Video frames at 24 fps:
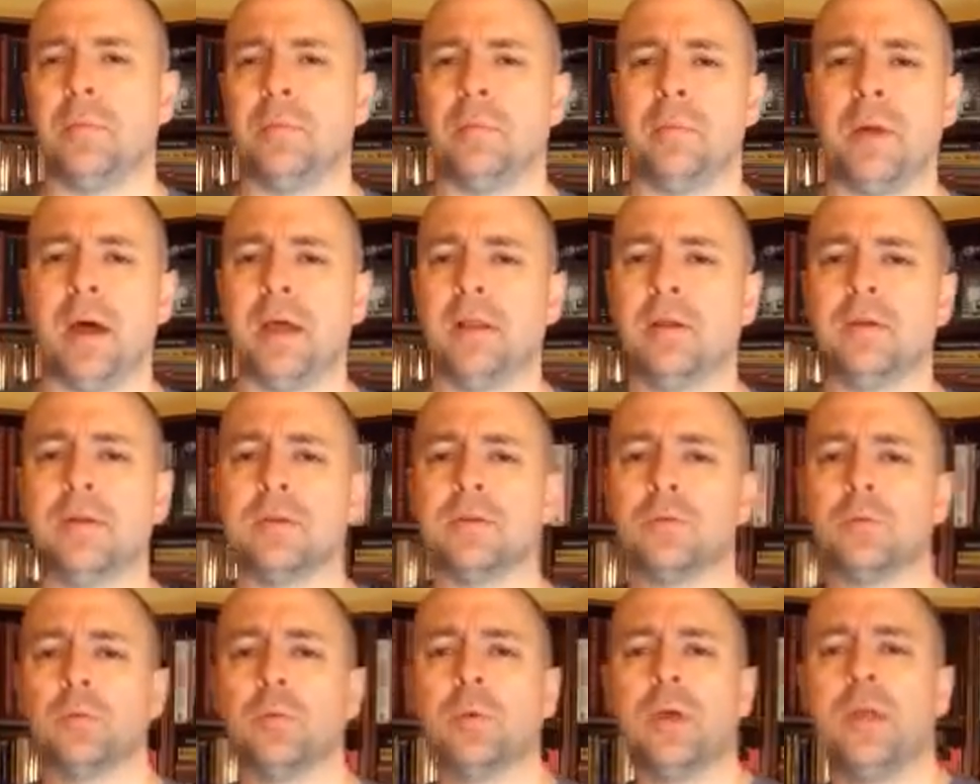Milo
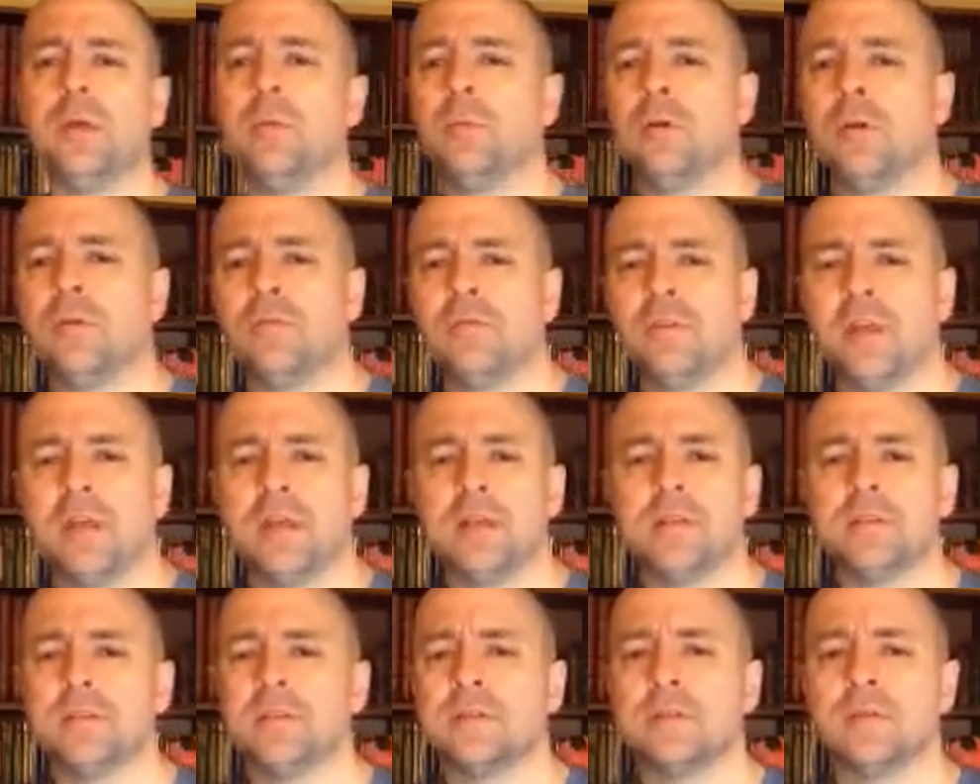has way more
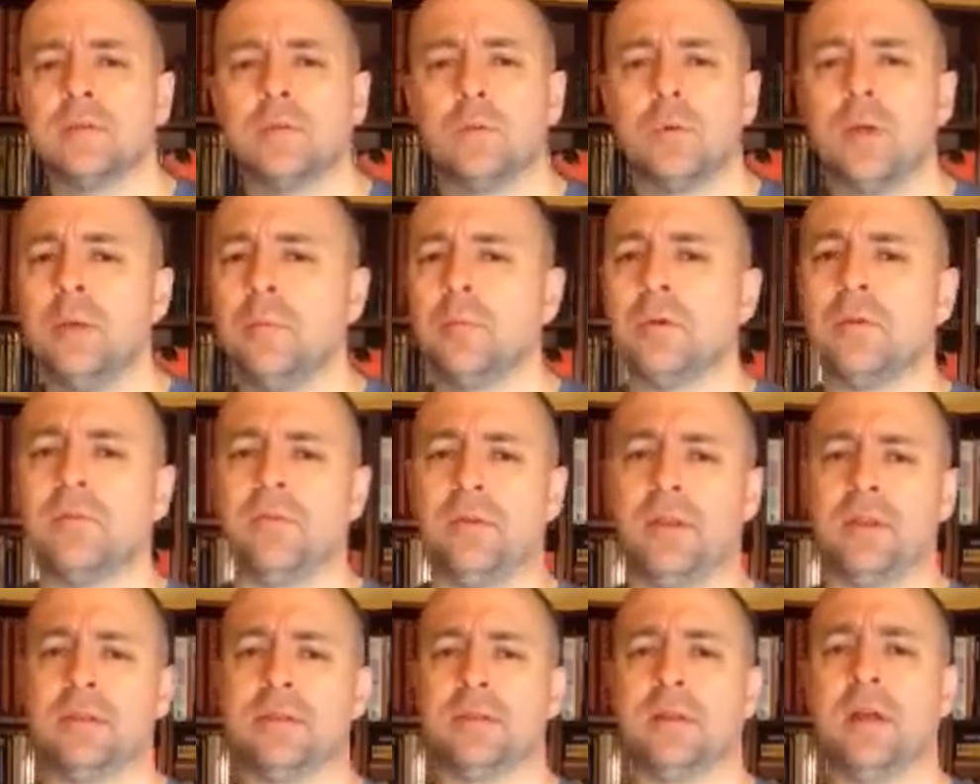fans
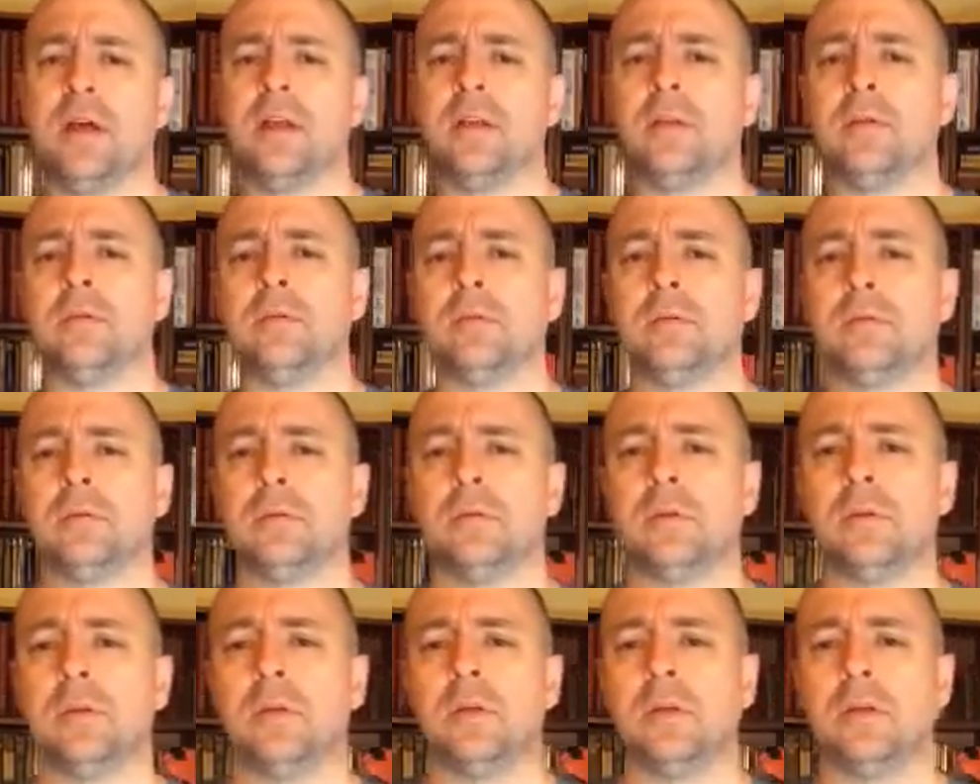than I do.
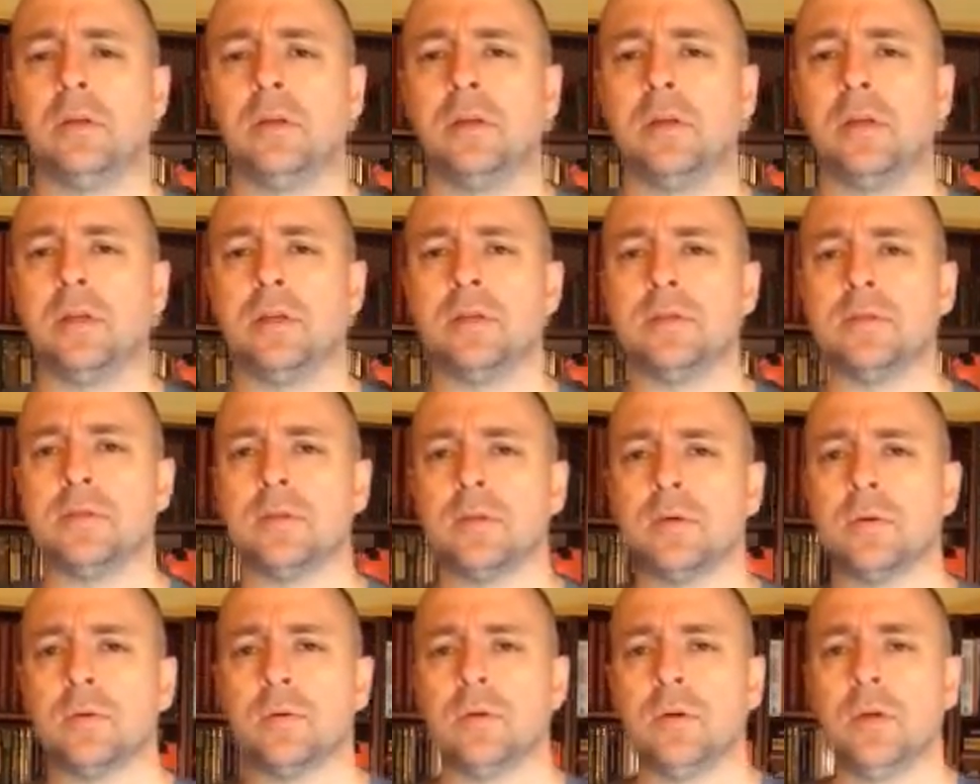And
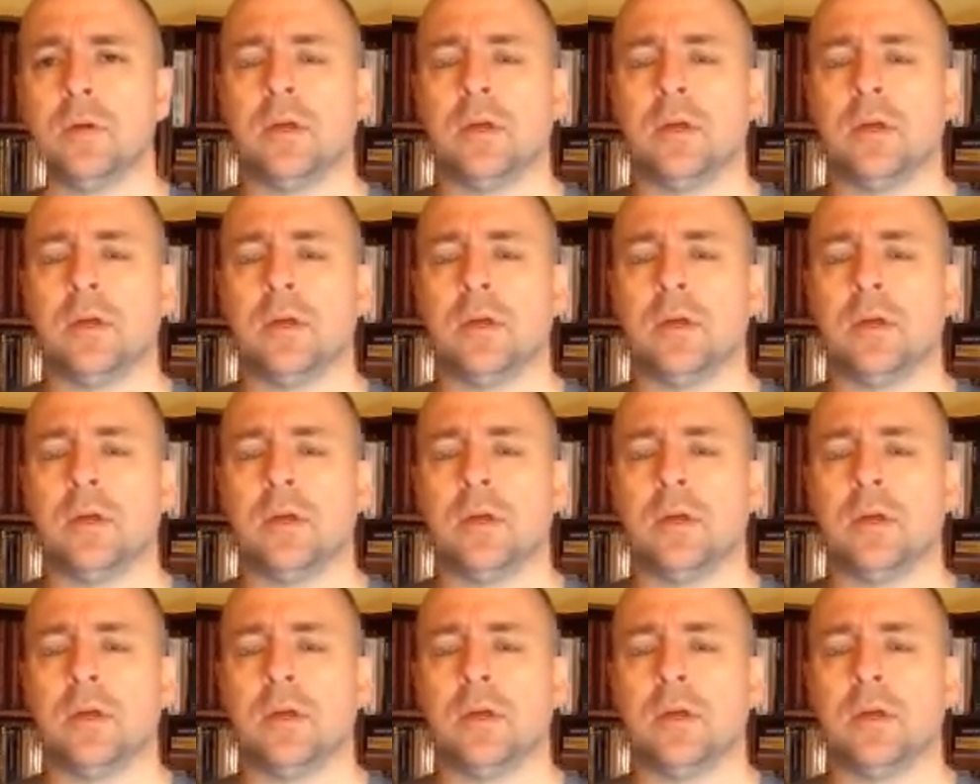so,